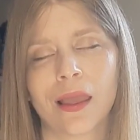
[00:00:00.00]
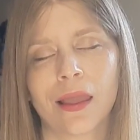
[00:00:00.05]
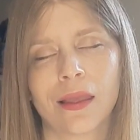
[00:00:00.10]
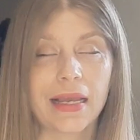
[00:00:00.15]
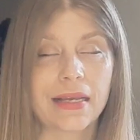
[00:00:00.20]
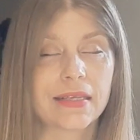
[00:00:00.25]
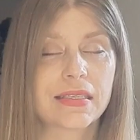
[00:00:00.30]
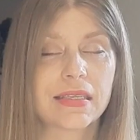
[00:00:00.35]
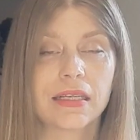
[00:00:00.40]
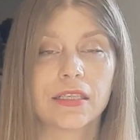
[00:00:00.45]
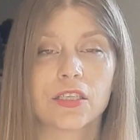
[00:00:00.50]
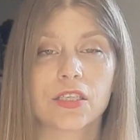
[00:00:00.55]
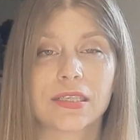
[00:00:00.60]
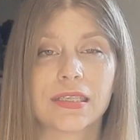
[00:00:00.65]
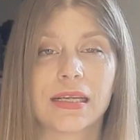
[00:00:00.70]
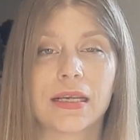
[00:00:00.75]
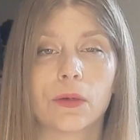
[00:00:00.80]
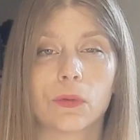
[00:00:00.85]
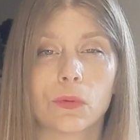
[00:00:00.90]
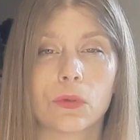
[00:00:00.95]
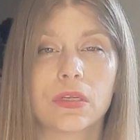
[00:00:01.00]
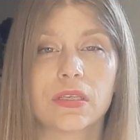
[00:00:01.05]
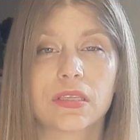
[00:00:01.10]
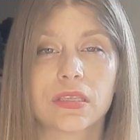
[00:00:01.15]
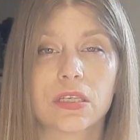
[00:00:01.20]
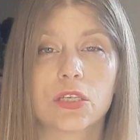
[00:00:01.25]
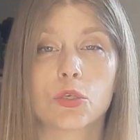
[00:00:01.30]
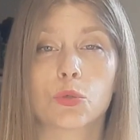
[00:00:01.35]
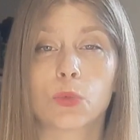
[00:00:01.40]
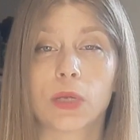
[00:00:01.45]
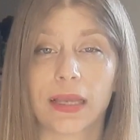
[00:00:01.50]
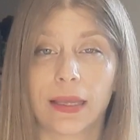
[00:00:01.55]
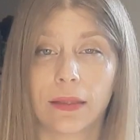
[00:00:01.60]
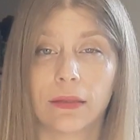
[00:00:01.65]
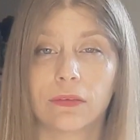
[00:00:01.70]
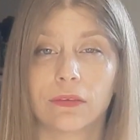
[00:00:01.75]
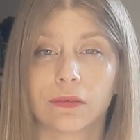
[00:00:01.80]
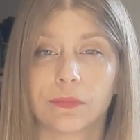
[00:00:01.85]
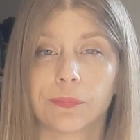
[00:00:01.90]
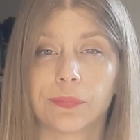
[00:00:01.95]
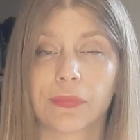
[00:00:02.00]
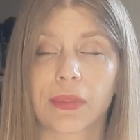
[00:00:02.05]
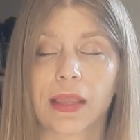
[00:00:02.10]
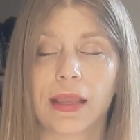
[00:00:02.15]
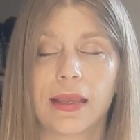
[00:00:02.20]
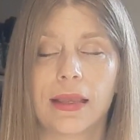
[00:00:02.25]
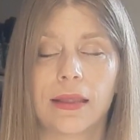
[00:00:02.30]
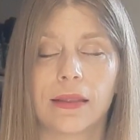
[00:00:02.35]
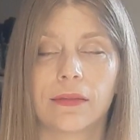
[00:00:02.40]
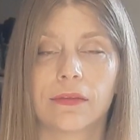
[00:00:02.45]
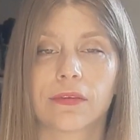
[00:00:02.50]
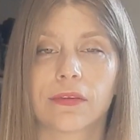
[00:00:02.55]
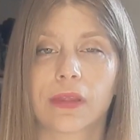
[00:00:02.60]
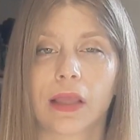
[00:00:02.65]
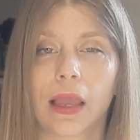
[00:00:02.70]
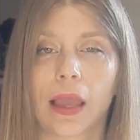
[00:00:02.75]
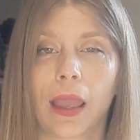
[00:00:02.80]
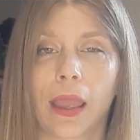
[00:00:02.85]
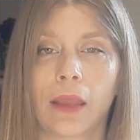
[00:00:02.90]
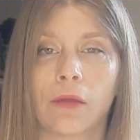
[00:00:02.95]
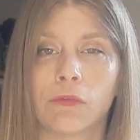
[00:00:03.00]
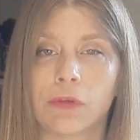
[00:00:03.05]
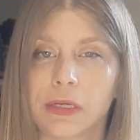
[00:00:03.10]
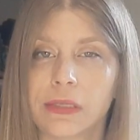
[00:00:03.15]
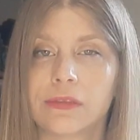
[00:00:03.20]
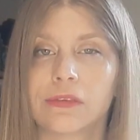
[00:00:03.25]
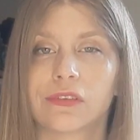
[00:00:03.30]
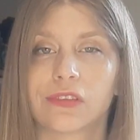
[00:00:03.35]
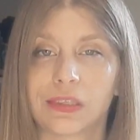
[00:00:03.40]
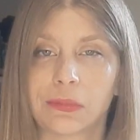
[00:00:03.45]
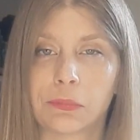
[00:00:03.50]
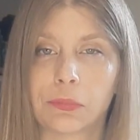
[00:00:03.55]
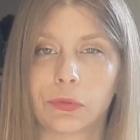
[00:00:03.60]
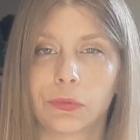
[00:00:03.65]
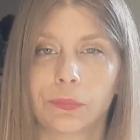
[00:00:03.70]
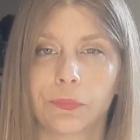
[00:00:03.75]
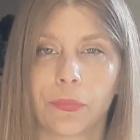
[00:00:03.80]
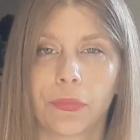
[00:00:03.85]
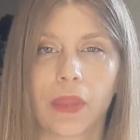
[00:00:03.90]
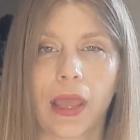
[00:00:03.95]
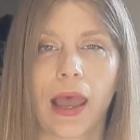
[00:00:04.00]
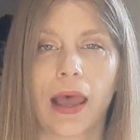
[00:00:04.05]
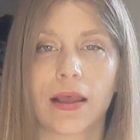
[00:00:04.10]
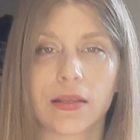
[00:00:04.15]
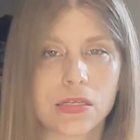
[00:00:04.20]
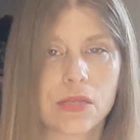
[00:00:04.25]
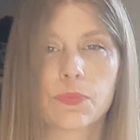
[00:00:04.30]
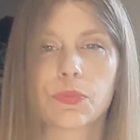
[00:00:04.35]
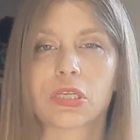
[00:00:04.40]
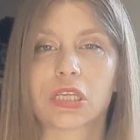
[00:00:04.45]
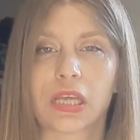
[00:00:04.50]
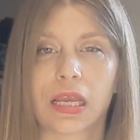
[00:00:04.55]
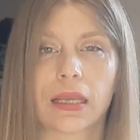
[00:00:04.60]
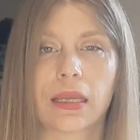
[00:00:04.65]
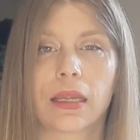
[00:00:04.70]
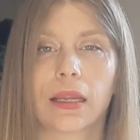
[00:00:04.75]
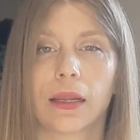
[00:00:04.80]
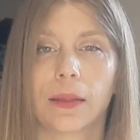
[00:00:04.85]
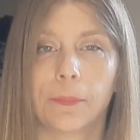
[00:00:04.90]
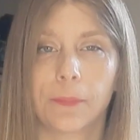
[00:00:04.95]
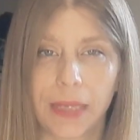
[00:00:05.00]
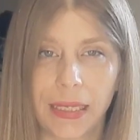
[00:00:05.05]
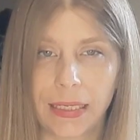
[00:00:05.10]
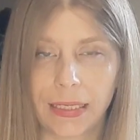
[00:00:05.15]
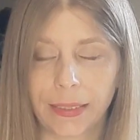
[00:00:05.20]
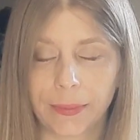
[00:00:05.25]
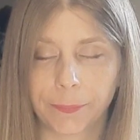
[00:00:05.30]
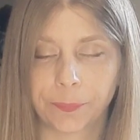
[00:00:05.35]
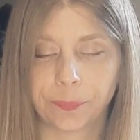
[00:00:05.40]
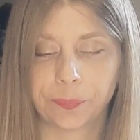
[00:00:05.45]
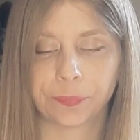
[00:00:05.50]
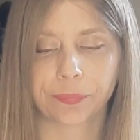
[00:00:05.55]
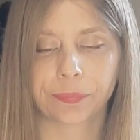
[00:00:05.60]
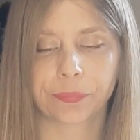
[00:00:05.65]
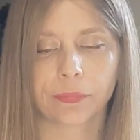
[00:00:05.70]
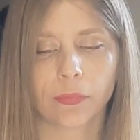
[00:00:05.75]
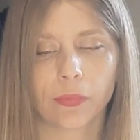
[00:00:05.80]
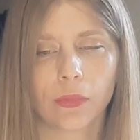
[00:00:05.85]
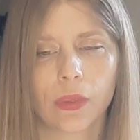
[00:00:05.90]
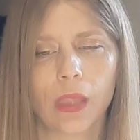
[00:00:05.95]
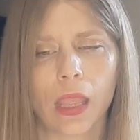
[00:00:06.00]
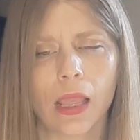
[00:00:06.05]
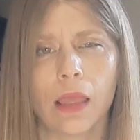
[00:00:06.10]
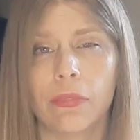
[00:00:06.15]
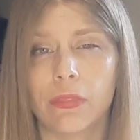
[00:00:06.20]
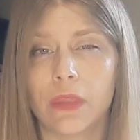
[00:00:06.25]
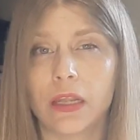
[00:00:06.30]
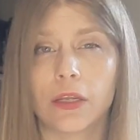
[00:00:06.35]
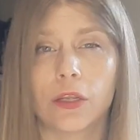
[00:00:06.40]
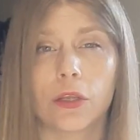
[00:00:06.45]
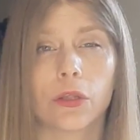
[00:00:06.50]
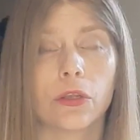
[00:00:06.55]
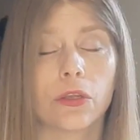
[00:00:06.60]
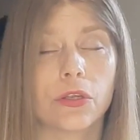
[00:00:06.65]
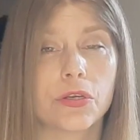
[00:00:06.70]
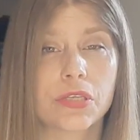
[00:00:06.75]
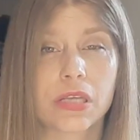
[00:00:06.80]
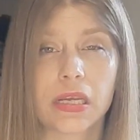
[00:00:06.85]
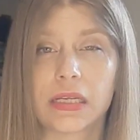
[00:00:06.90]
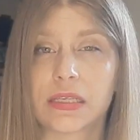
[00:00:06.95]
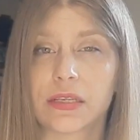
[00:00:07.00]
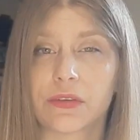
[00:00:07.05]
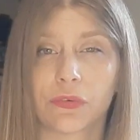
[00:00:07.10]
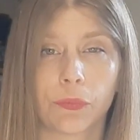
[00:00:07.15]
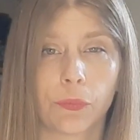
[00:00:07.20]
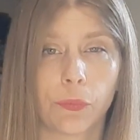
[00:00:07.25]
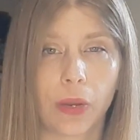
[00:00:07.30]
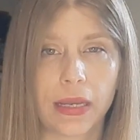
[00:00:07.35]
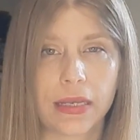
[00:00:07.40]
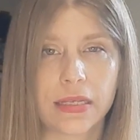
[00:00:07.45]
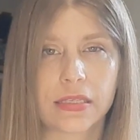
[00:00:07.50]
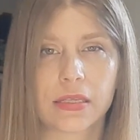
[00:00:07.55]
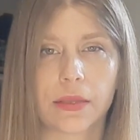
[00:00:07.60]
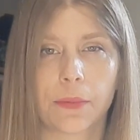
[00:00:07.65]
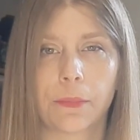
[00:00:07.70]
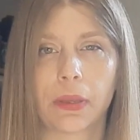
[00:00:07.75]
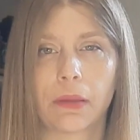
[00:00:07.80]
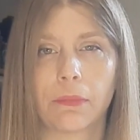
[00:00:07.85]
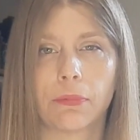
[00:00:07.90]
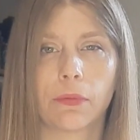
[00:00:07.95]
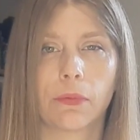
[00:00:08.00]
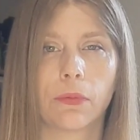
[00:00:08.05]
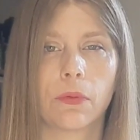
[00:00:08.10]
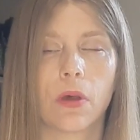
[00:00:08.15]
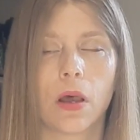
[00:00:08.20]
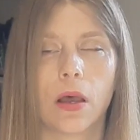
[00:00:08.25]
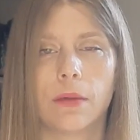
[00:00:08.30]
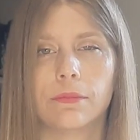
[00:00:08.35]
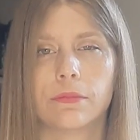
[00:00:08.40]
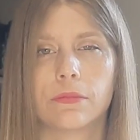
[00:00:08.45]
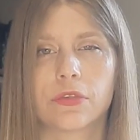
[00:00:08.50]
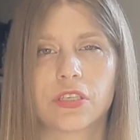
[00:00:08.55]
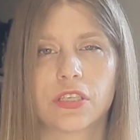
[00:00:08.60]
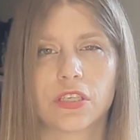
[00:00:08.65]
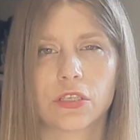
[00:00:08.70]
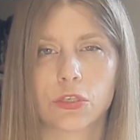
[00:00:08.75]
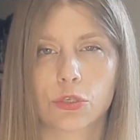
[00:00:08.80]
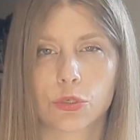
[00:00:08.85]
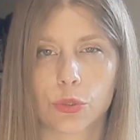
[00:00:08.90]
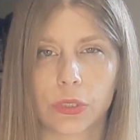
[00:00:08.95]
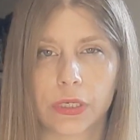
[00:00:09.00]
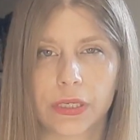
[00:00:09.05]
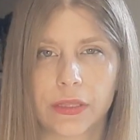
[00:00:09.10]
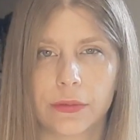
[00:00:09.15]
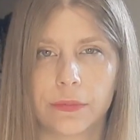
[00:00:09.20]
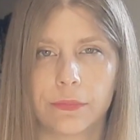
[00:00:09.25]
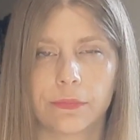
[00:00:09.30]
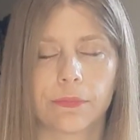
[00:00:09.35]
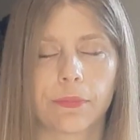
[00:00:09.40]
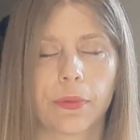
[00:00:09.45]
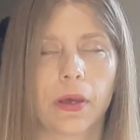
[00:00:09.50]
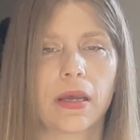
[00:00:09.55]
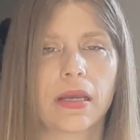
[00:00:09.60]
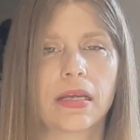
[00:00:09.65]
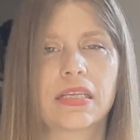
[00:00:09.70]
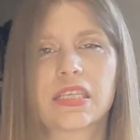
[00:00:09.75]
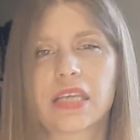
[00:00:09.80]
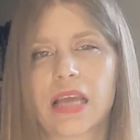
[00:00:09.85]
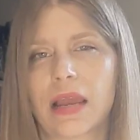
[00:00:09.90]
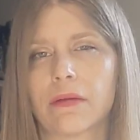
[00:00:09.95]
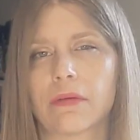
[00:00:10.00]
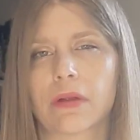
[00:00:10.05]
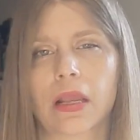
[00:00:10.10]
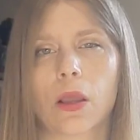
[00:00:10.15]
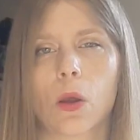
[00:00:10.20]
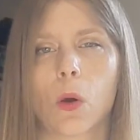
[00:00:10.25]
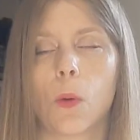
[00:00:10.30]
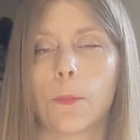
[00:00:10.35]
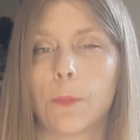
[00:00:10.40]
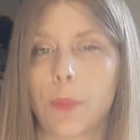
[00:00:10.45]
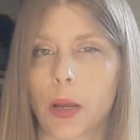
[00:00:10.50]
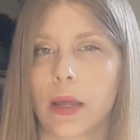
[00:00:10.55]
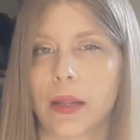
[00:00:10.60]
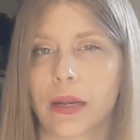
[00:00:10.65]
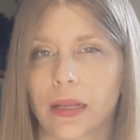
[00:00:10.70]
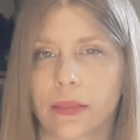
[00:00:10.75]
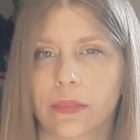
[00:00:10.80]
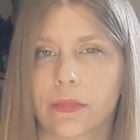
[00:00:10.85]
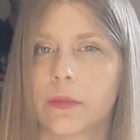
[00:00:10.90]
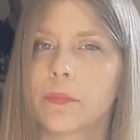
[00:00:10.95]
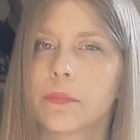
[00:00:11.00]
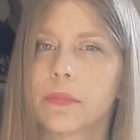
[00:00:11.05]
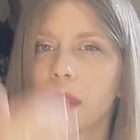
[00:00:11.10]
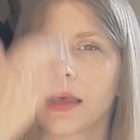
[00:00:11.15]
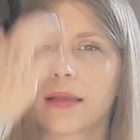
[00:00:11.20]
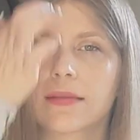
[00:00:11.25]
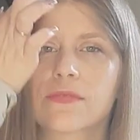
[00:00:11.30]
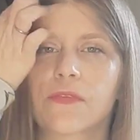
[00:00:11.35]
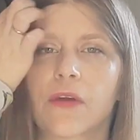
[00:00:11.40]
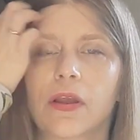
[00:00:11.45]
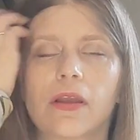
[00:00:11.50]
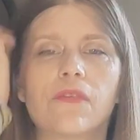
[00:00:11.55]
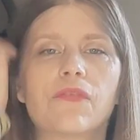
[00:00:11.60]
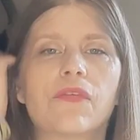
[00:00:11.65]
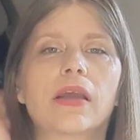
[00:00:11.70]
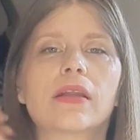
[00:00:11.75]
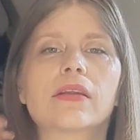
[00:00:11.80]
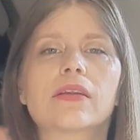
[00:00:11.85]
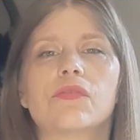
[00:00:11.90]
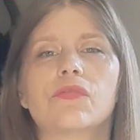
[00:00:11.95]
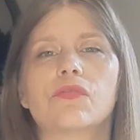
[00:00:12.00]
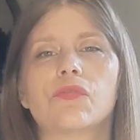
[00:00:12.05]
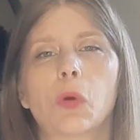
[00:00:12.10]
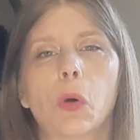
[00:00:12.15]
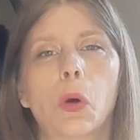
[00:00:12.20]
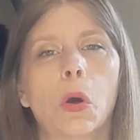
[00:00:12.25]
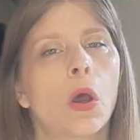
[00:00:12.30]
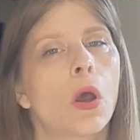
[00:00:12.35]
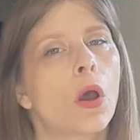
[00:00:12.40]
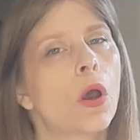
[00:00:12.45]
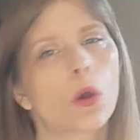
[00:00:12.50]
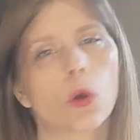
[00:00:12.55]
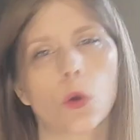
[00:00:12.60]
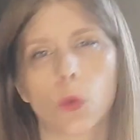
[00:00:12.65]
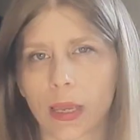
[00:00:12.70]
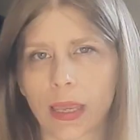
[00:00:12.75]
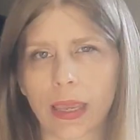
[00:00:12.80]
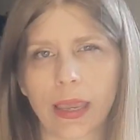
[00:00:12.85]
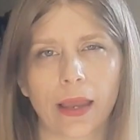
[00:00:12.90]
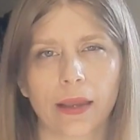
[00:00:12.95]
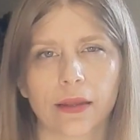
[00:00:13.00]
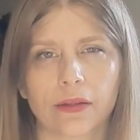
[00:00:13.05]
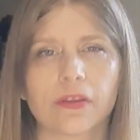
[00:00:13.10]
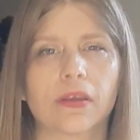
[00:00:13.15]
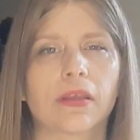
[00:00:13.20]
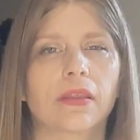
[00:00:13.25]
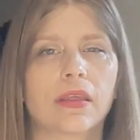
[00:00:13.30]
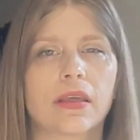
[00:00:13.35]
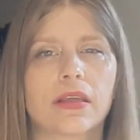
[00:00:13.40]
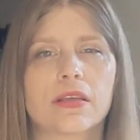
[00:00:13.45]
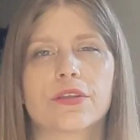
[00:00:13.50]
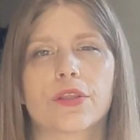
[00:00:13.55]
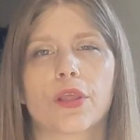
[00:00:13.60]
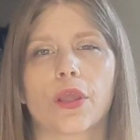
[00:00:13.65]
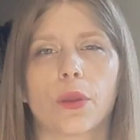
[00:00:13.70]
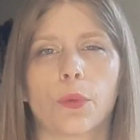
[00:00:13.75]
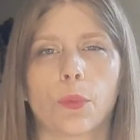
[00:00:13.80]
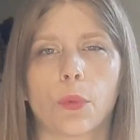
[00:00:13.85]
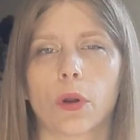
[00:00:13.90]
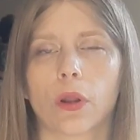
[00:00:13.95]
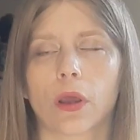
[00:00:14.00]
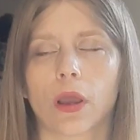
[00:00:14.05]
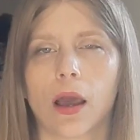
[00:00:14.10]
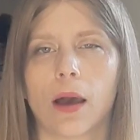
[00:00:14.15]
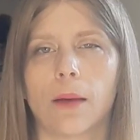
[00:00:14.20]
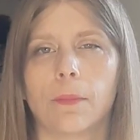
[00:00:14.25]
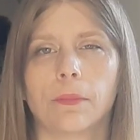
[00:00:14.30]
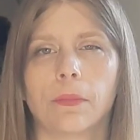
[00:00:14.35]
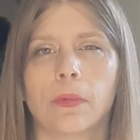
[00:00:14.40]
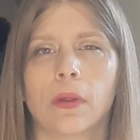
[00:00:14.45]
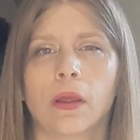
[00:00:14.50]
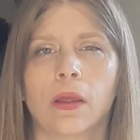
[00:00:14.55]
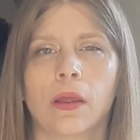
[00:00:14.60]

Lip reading: Essentially all a sigil is a written symbol that has a particular meaning, and then you can use it in different ways. Some people destroy them by tearing or burning them. That's very effective for quick acting things that you want to